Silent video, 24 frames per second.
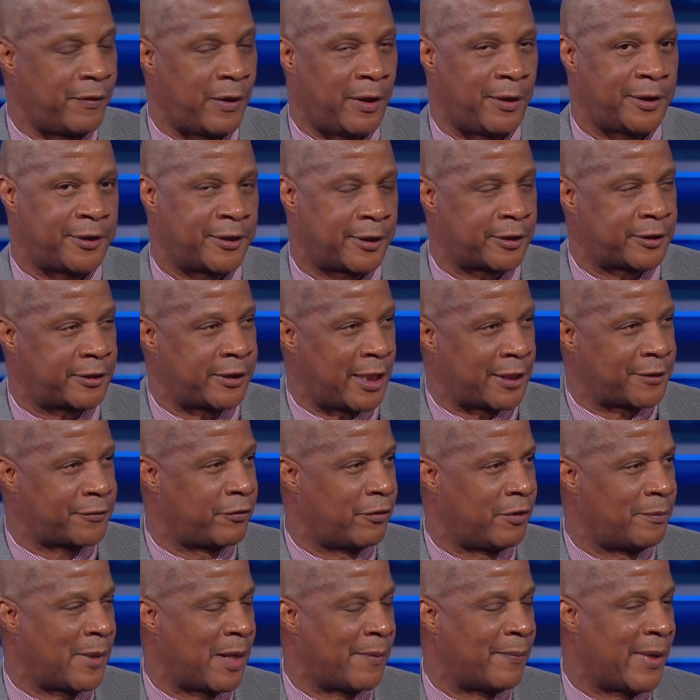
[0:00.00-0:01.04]
very
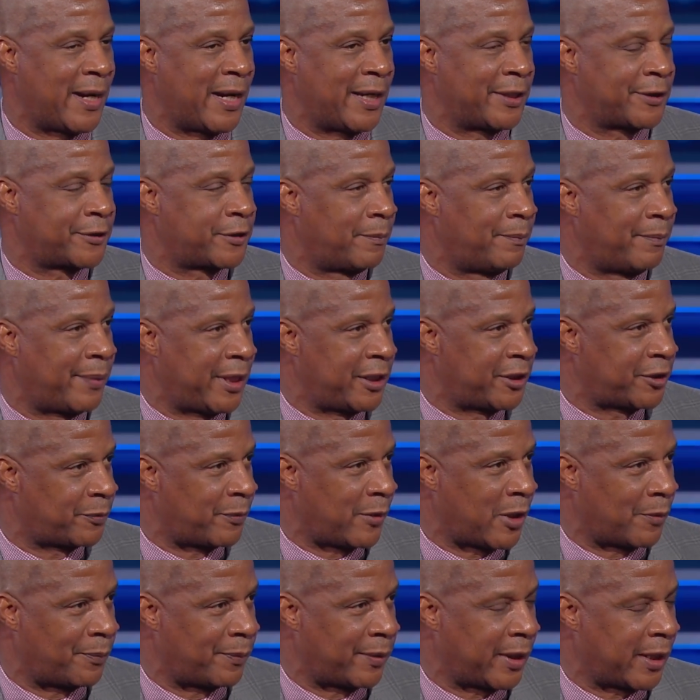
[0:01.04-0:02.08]
successful in my mind as a
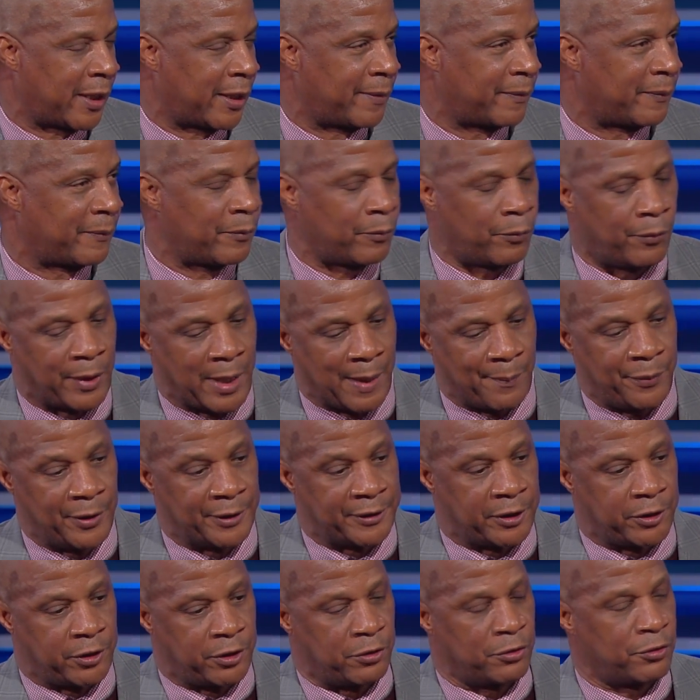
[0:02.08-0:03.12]
baseball player when I
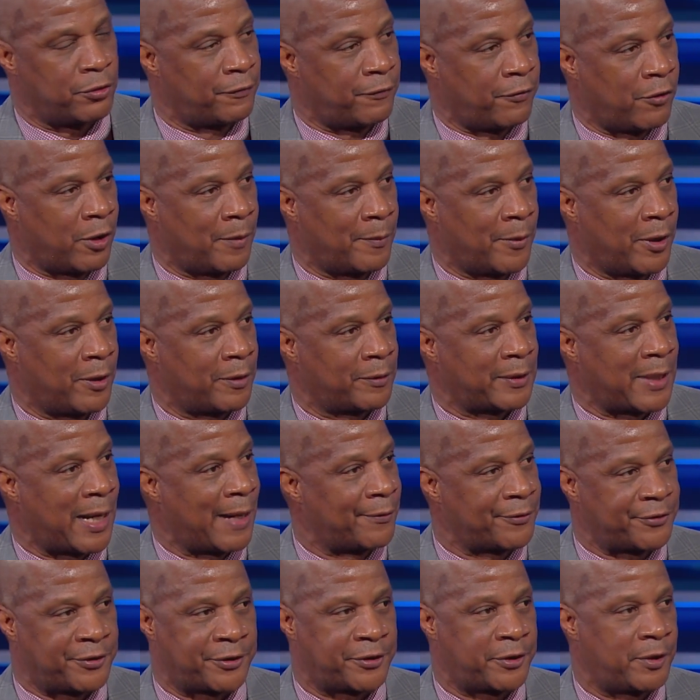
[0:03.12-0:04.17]
put the uniform on.
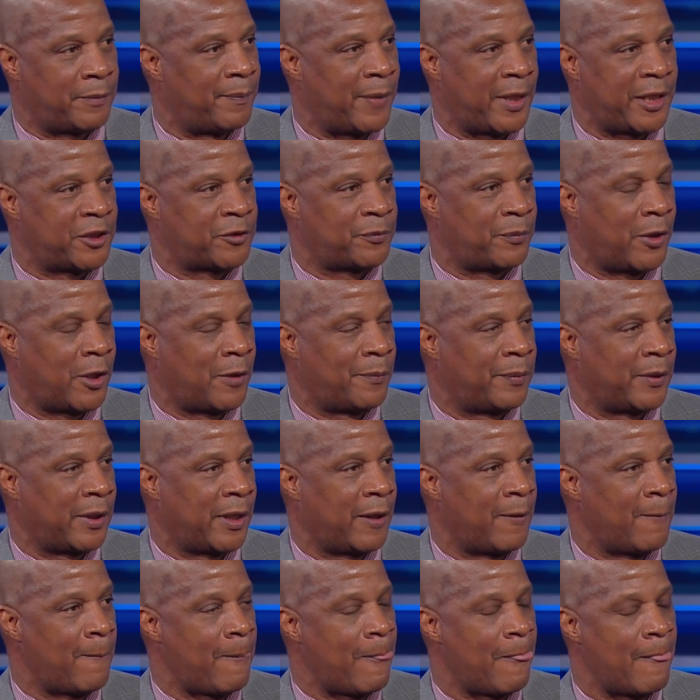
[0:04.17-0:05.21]
I was just a baseball
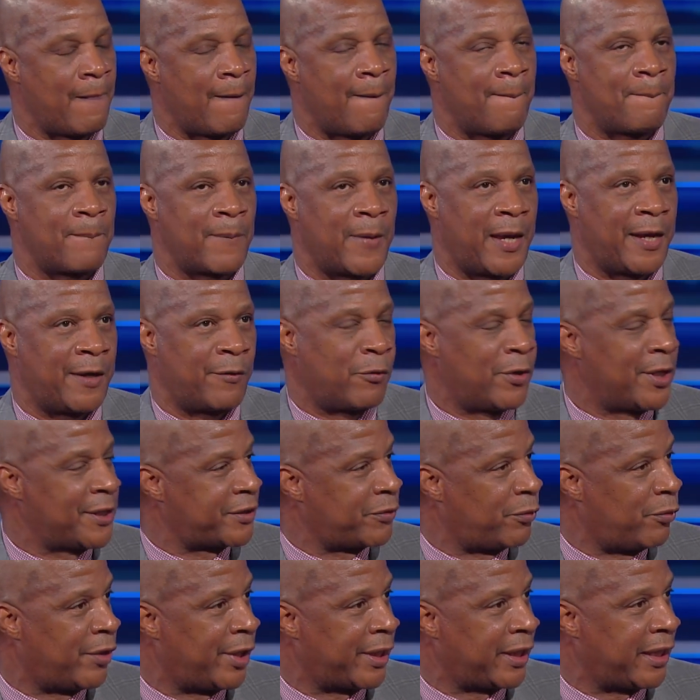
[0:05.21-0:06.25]
player. And it
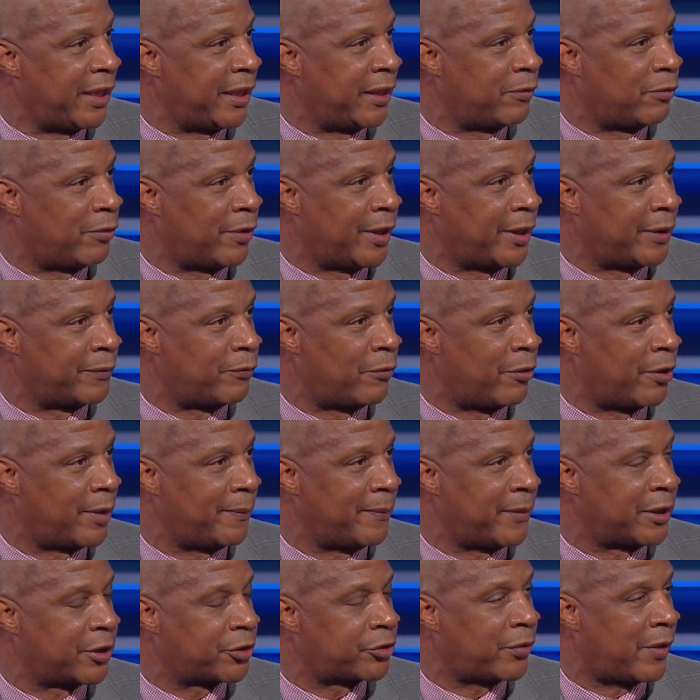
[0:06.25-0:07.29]
wasn't what anyone
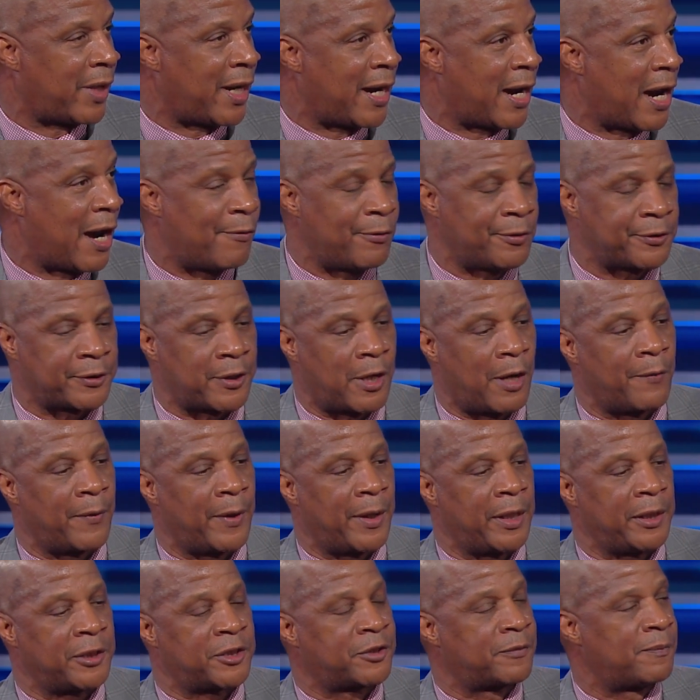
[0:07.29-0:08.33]
wanted me to try. I was
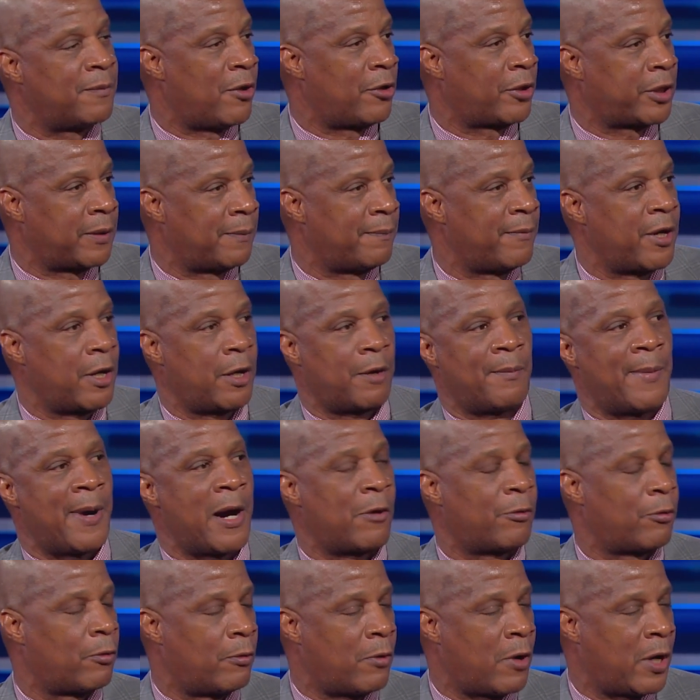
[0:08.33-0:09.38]
already smoking
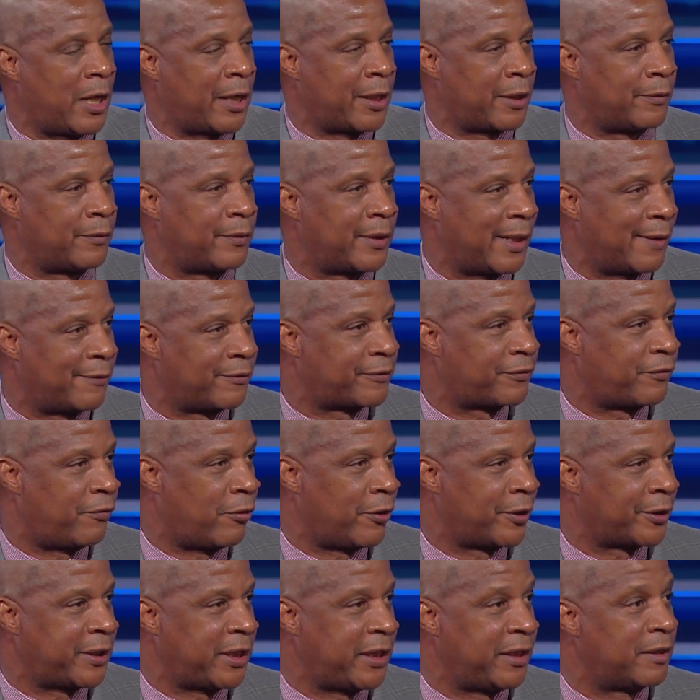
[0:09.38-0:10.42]
marijuana when I was
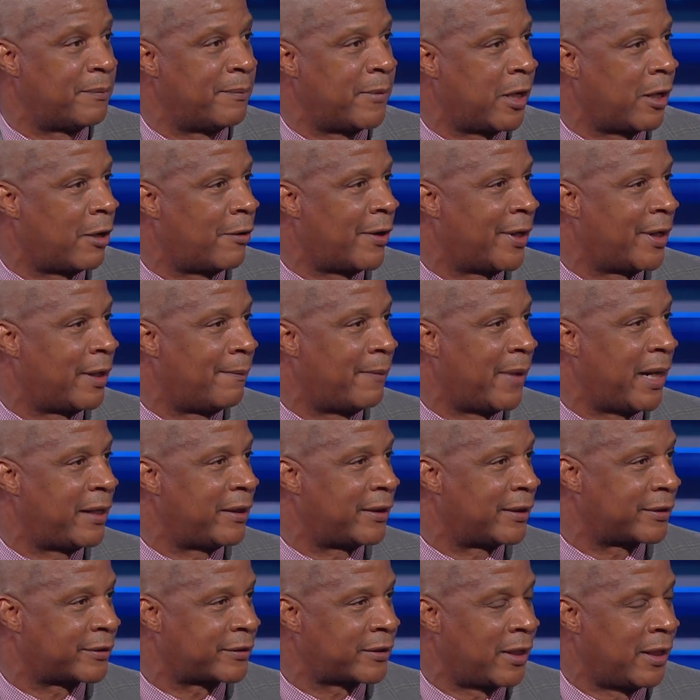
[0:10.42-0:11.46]
14, the marijuana
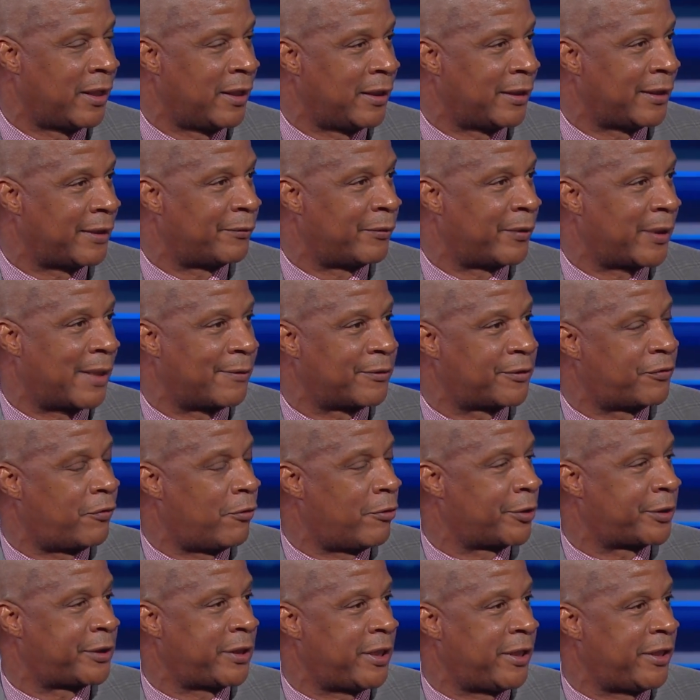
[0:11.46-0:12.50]
maintenance, when I was
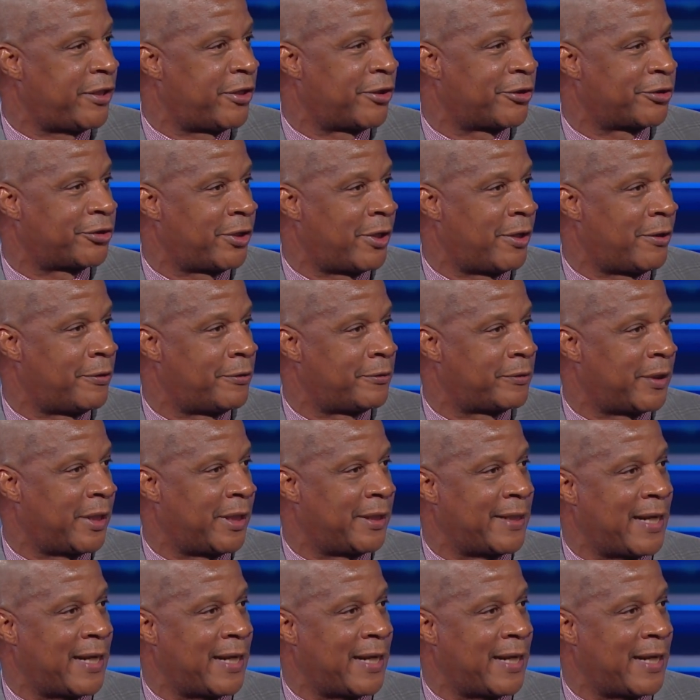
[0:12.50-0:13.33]
14 years old.